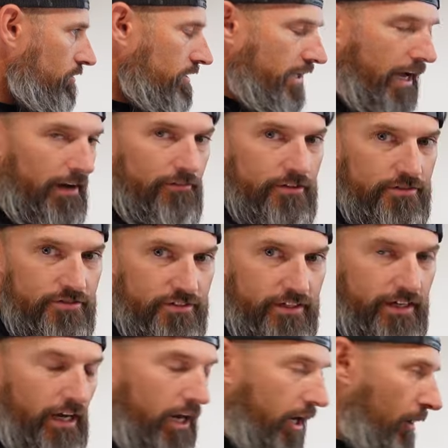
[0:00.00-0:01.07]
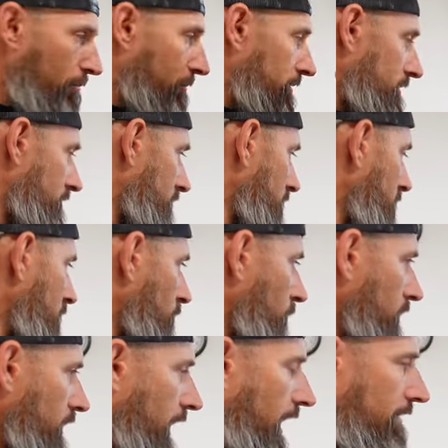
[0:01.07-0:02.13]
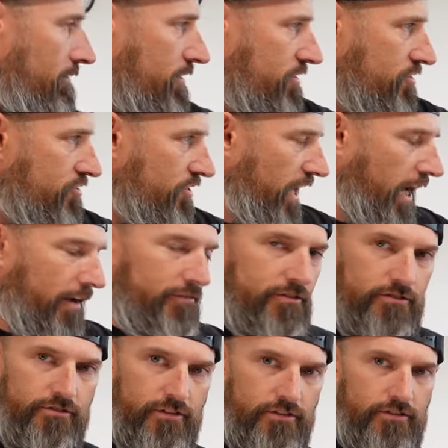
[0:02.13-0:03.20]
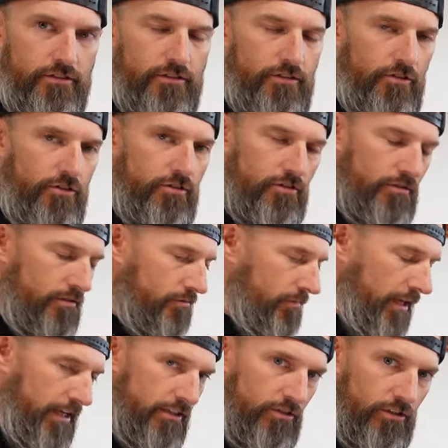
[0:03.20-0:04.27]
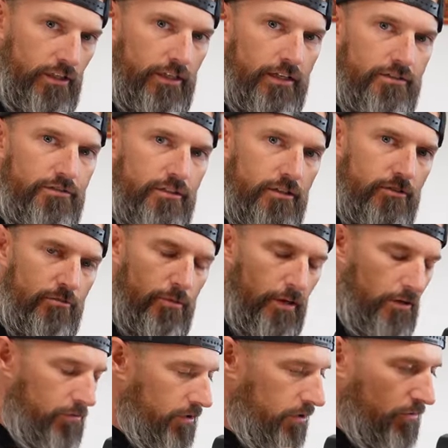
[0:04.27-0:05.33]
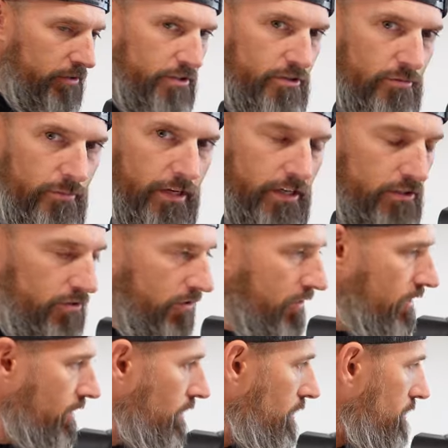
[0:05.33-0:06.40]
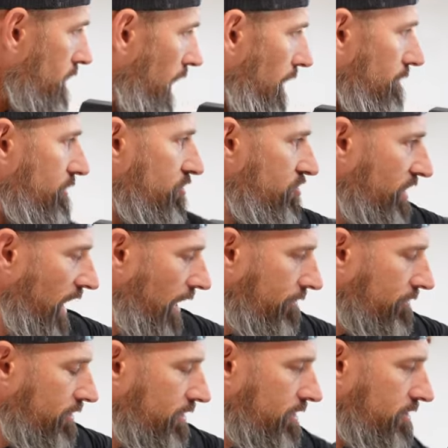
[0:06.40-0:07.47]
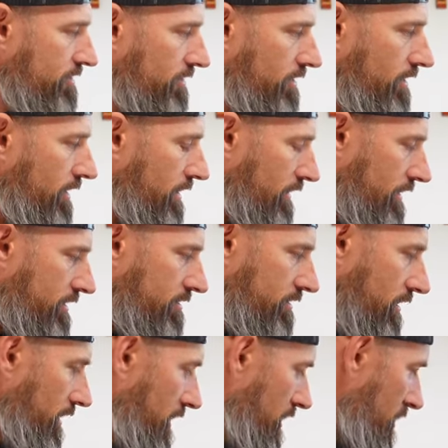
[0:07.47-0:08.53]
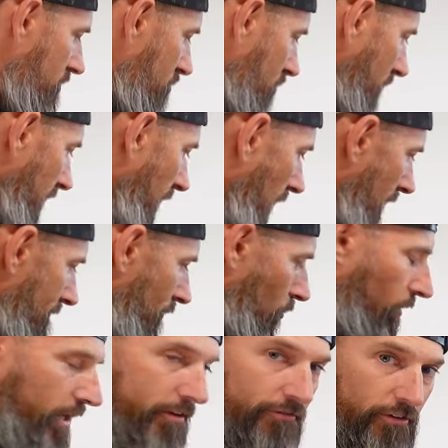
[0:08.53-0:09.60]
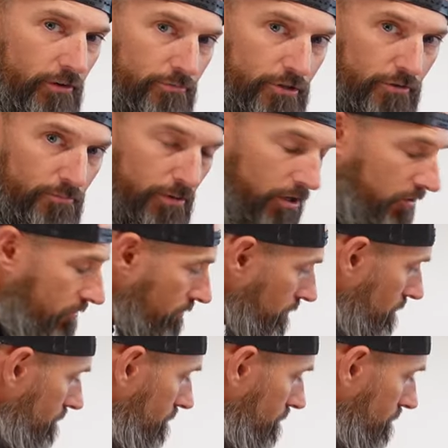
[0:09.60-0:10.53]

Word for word: When you have this thing up, you're going to want to have this shaft. It says in your manual, like I said, you might want to read your manual to have the shaft of this at least an inch and a half away from your boat.